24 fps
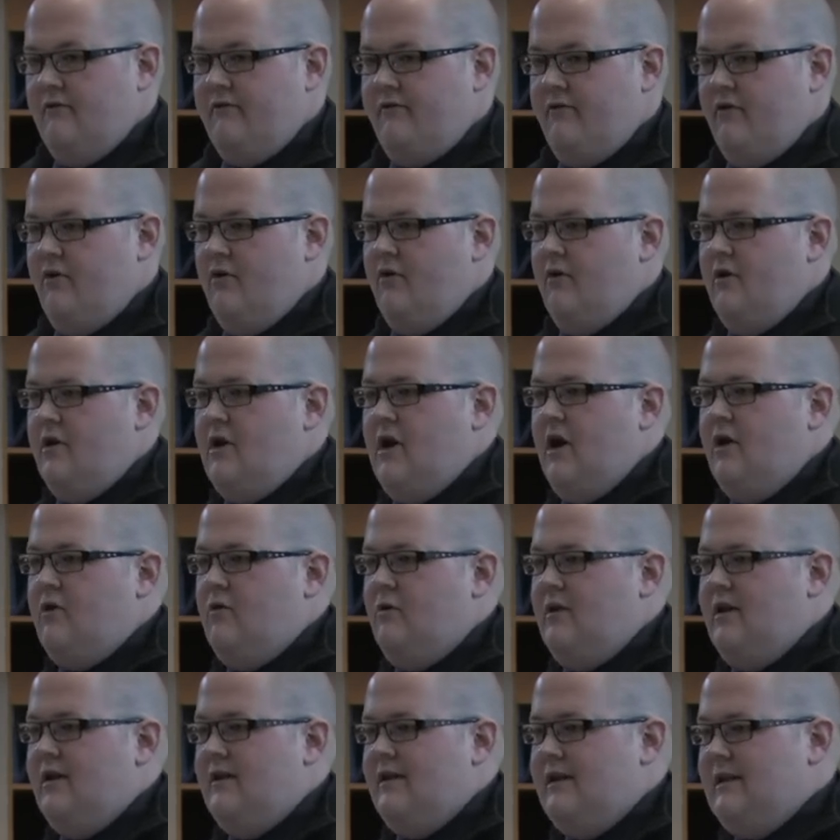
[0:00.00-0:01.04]
for not
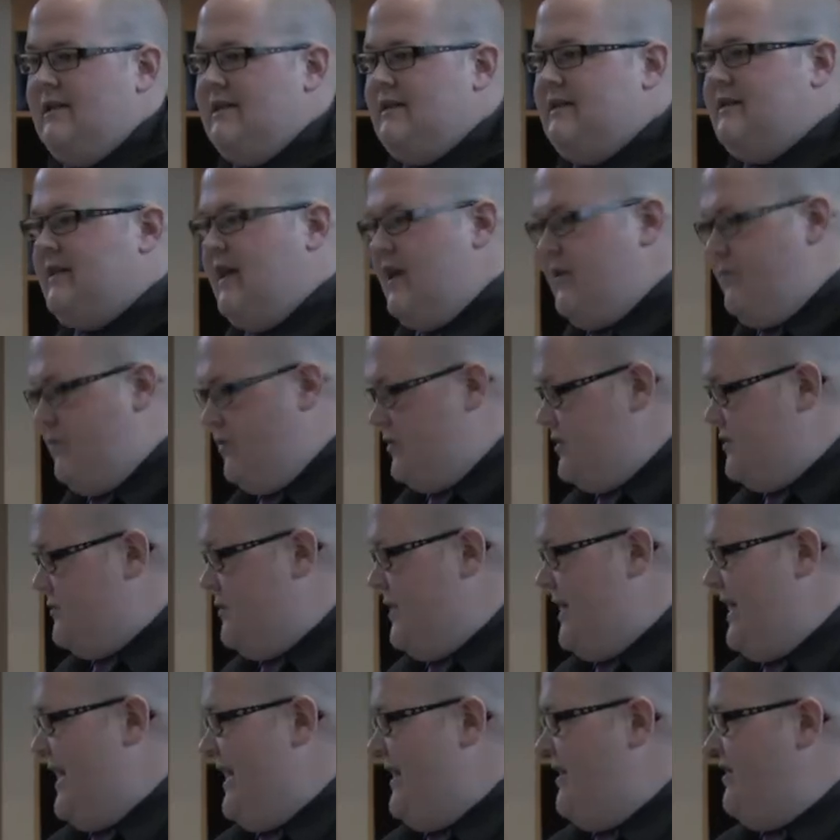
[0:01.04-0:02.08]
only the disciples,
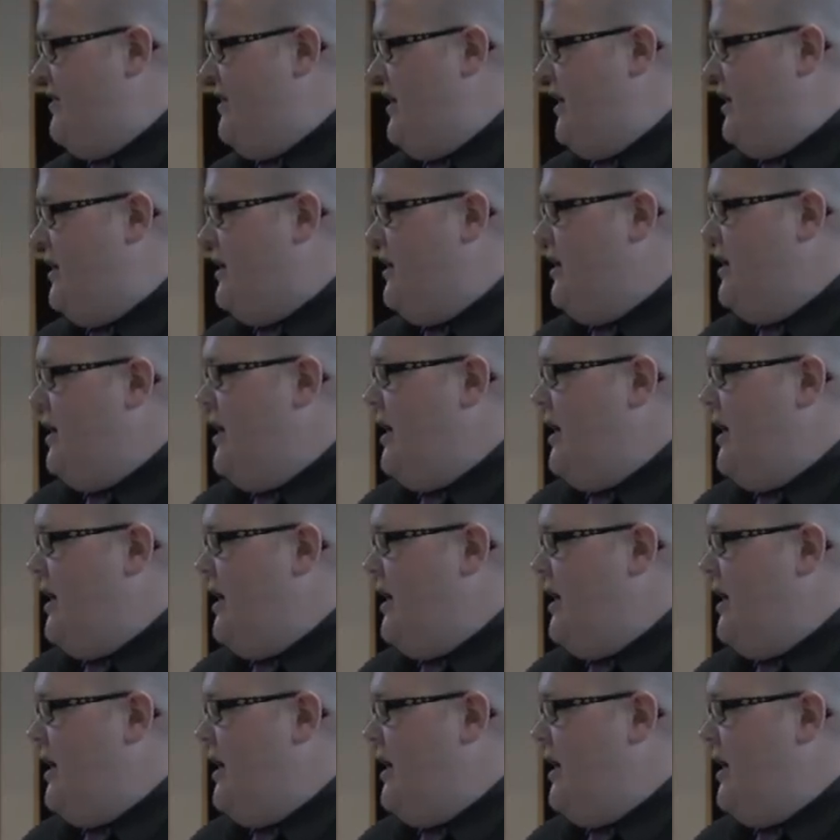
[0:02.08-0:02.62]
but I think